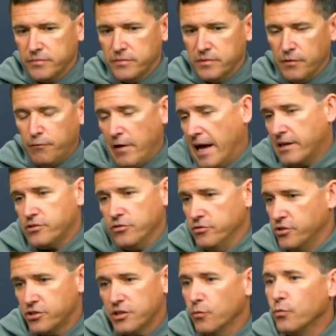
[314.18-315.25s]
the facts are
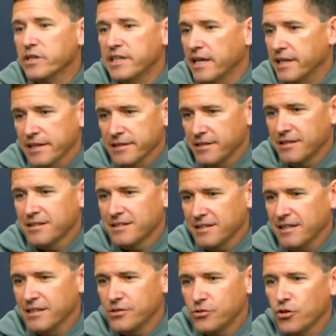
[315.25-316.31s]
just that we didn't.
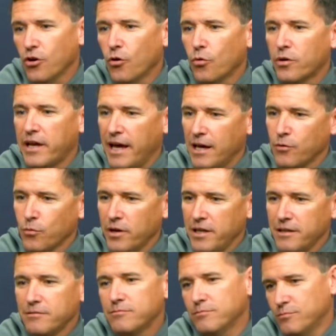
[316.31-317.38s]
And so can
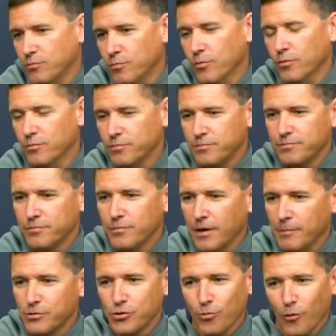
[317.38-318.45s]
we? Well,
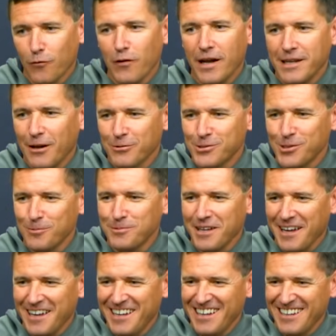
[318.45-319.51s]
I'm sure we'll find out
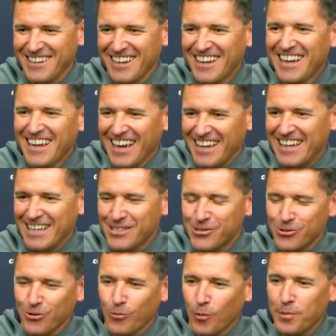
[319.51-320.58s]
someday. Again
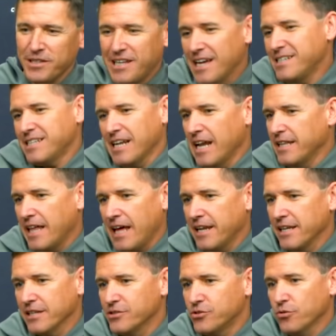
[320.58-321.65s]
soon. We'll be tested on that
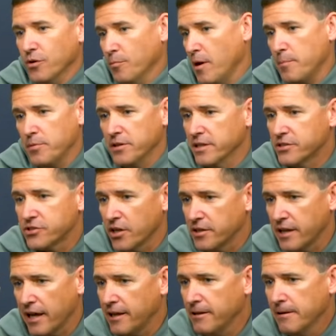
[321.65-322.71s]
again soon. It might be this
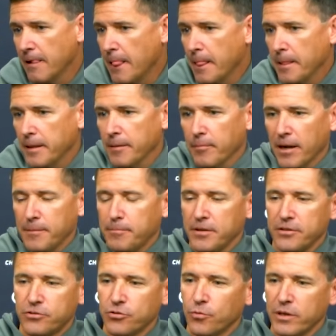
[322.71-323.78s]
Sunday. It might
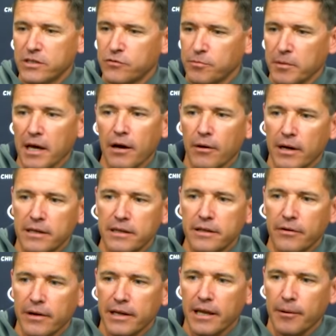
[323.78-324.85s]
be 2 weeks from now.
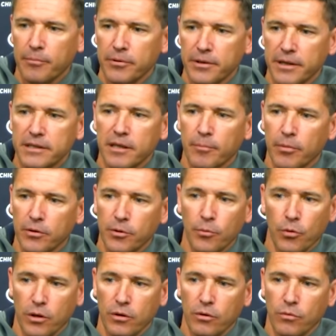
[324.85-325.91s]
I can't predict it. But
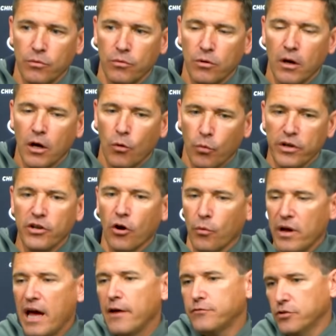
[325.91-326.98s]
we know
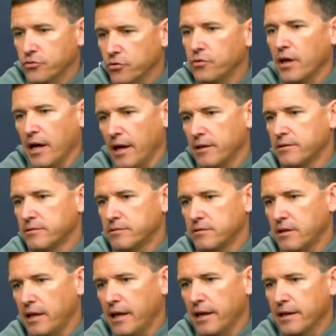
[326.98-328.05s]
we have to do that.
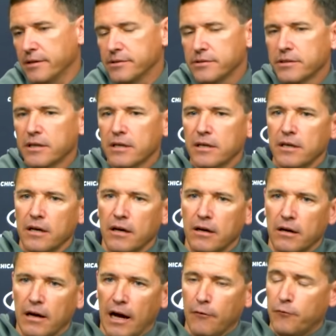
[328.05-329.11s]
And
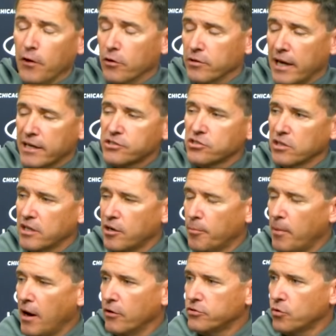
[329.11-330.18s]
I felt excellent
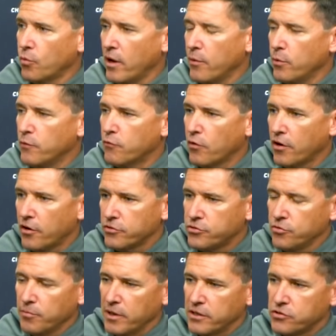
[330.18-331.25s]
about the way we've run our
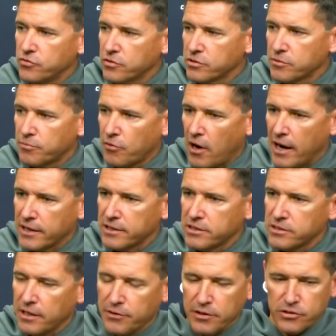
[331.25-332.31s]
two-minute drills in
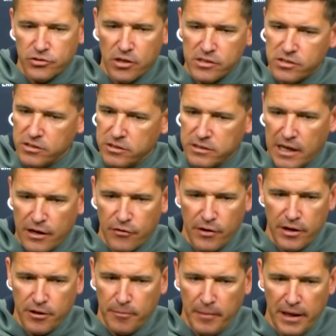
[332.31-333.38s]
practice. I think Justin's got
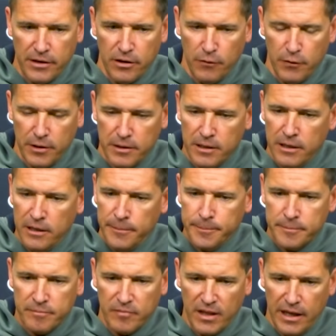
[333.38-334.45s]
great command of it.
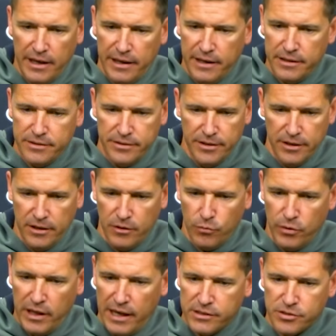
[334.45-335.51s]
And
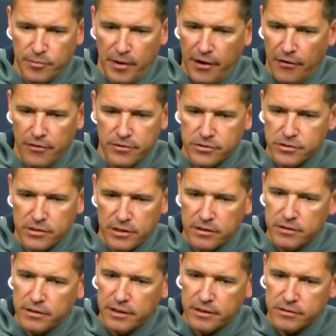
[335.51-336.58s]
we had some errors
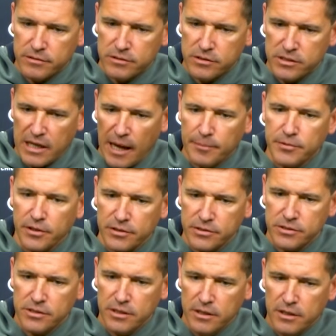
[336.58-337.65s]
that stopped us